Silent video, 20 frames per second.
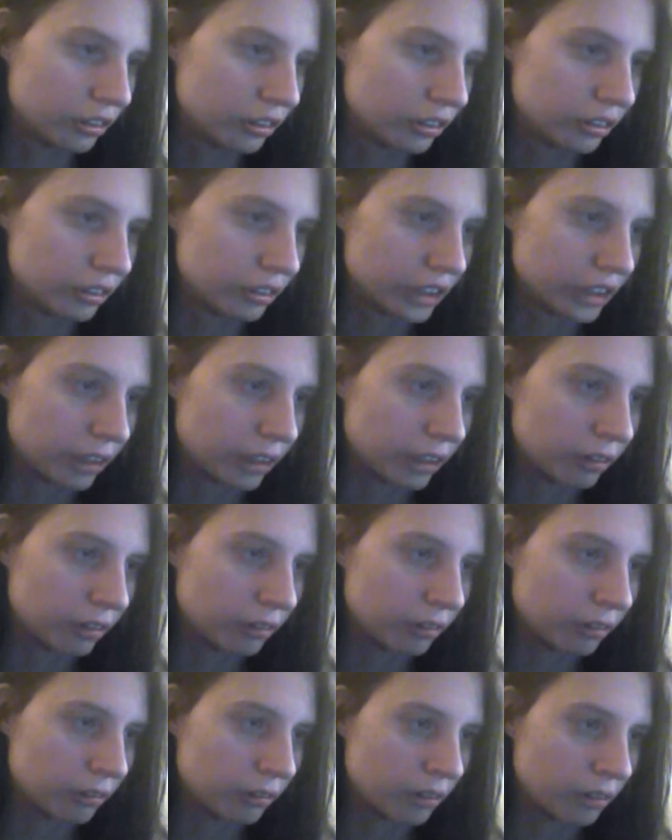
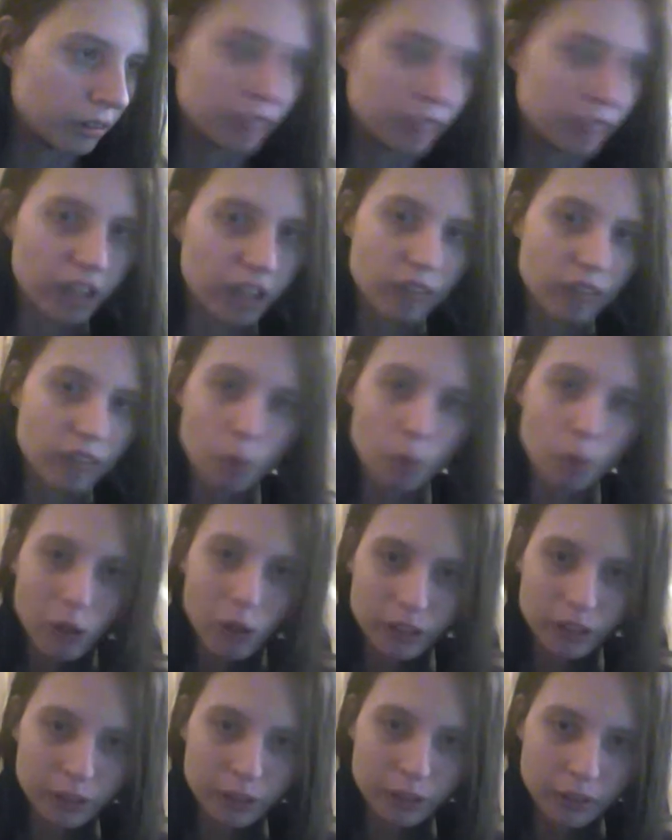So if you have a
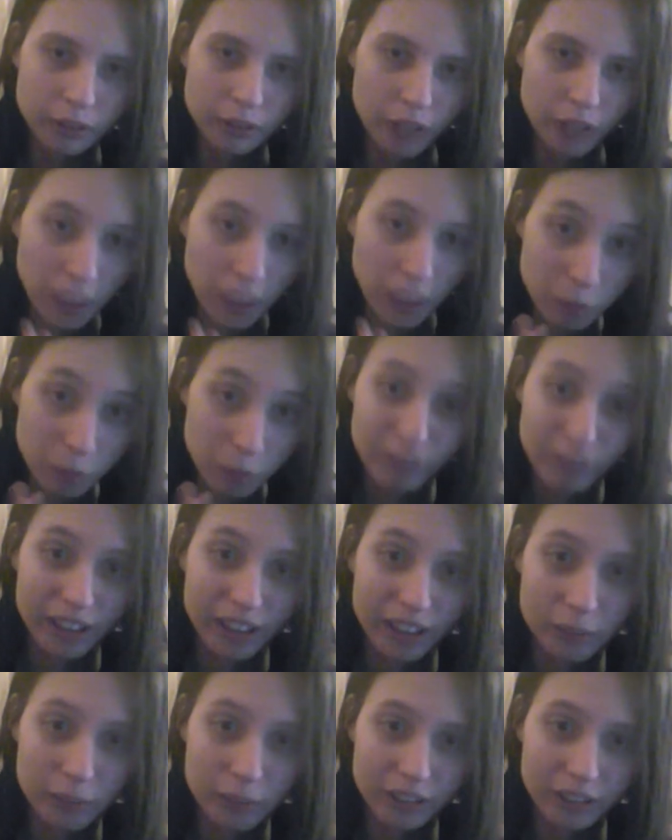wand, I would
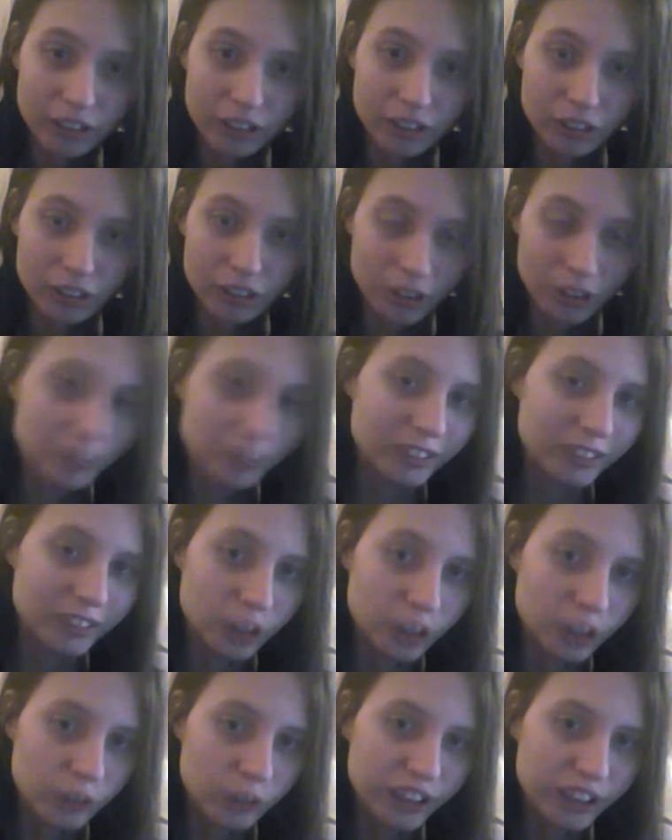recommend you
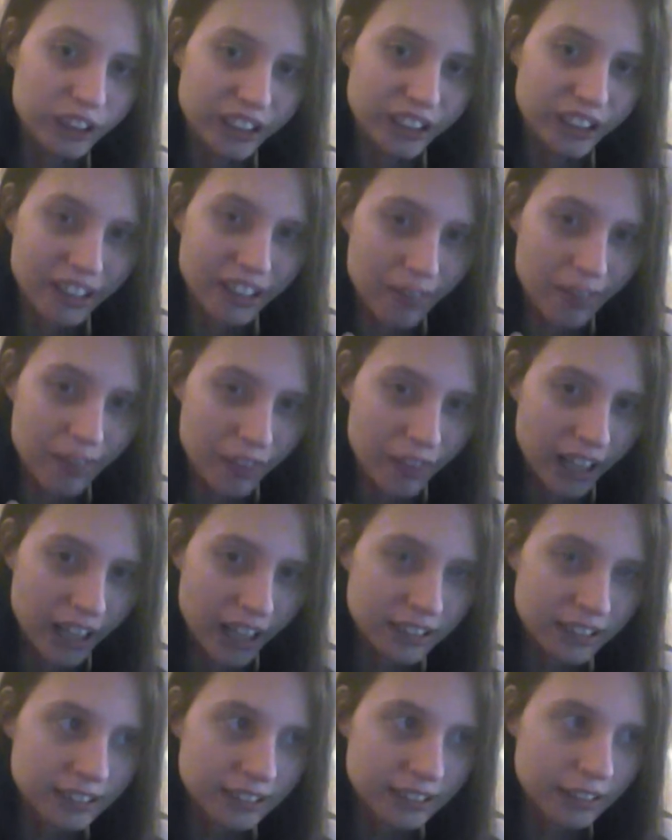using
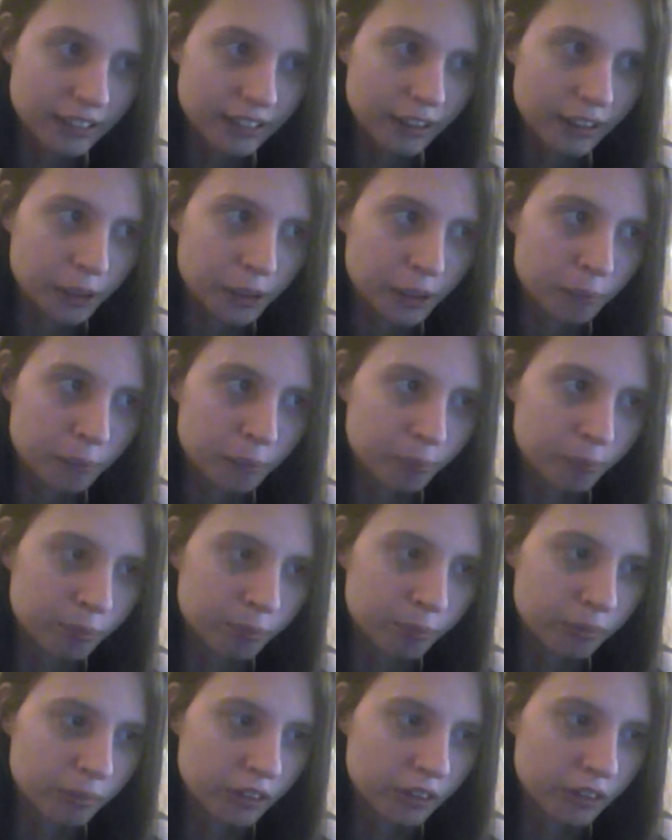that.
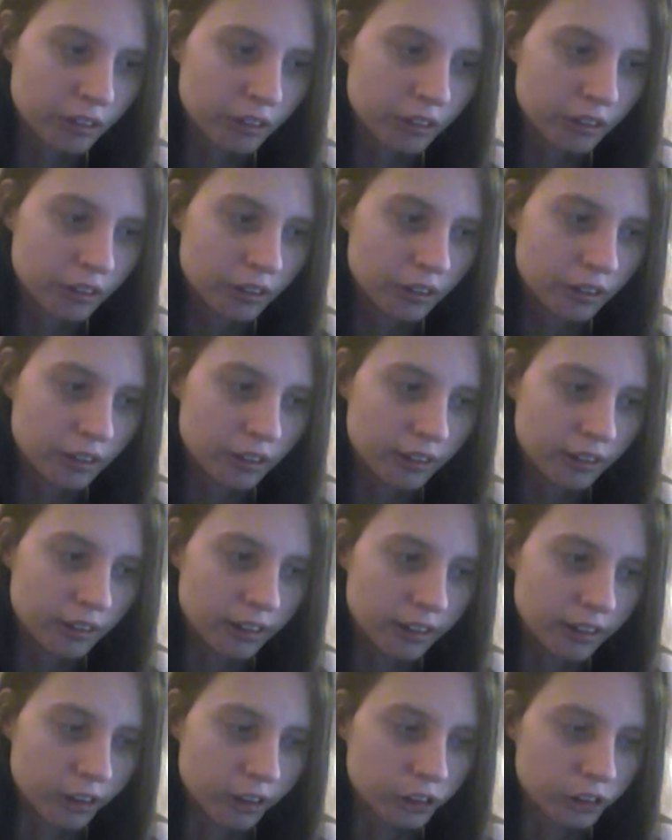Um,
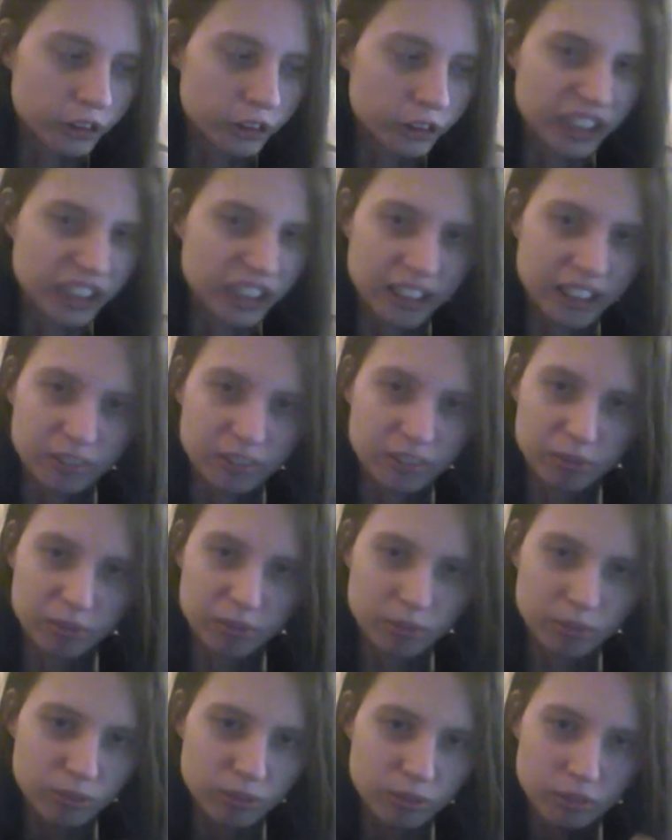it also said,
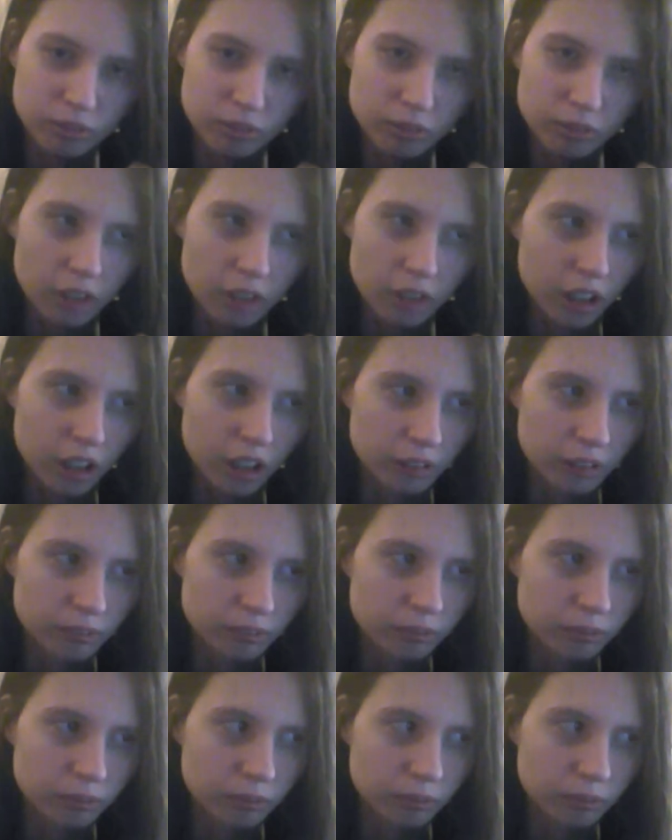uh,
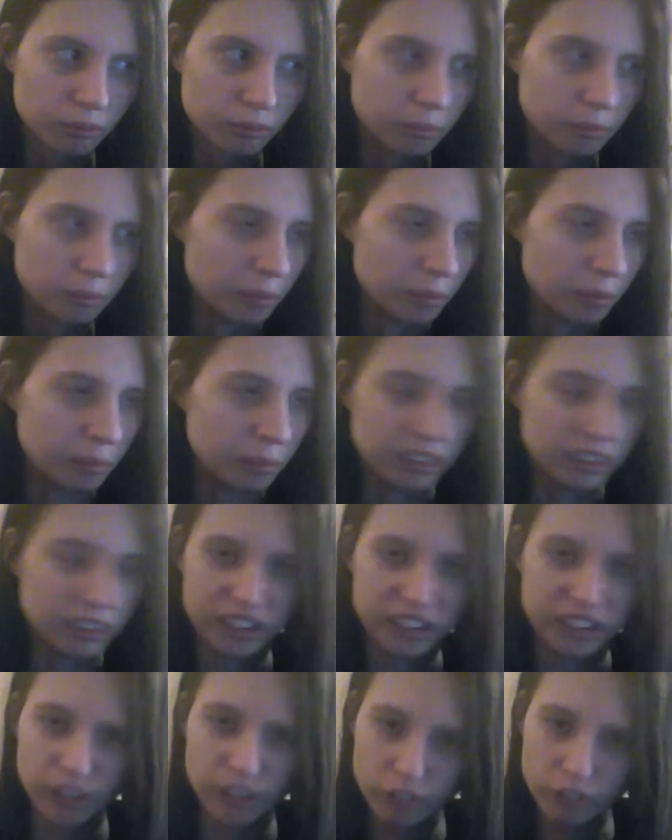maybe
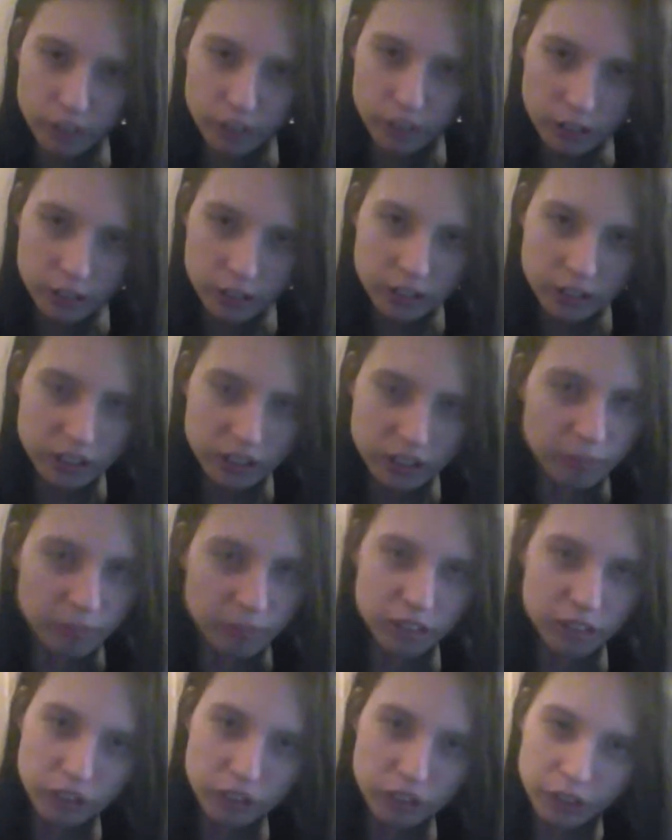silver,
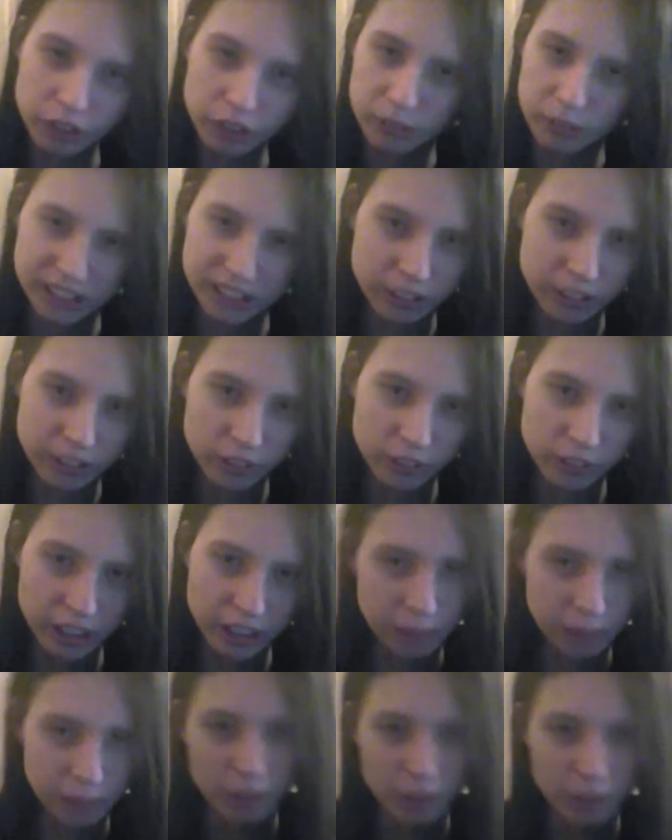something to do with silver
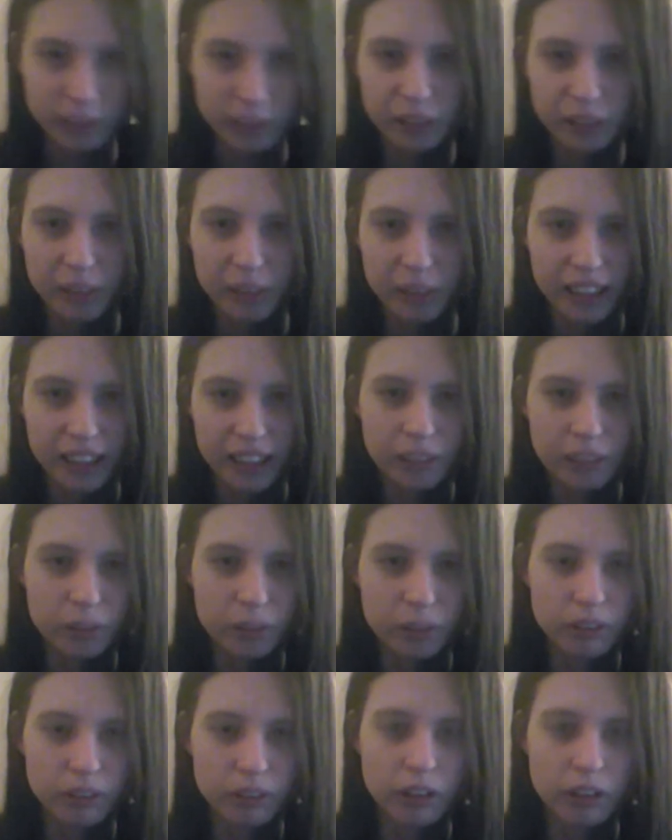kind of popped into my head,
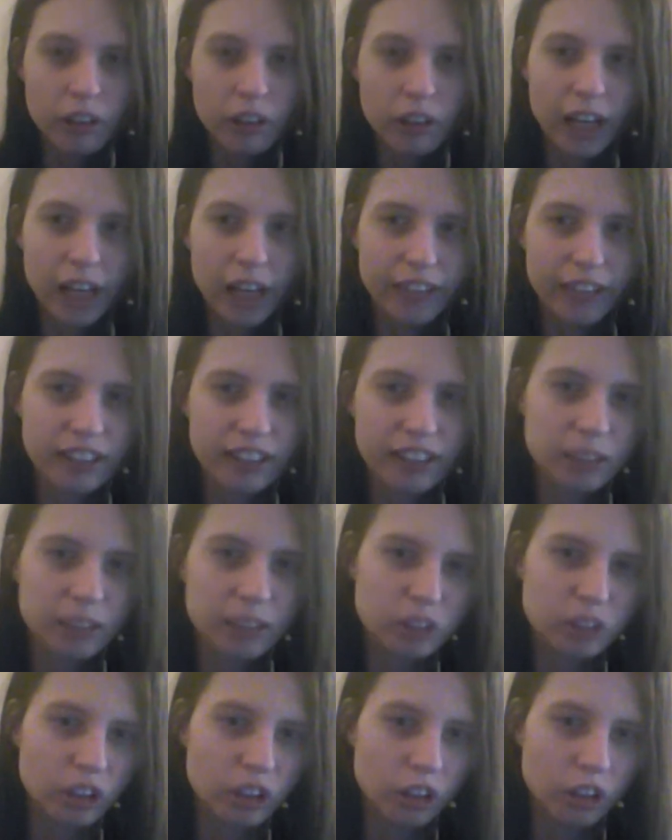but I think that
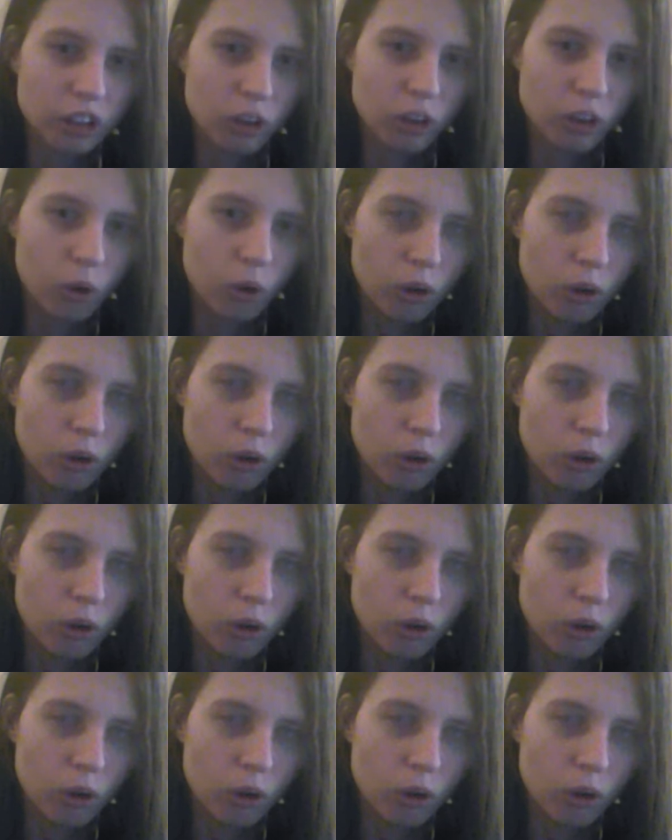was on an,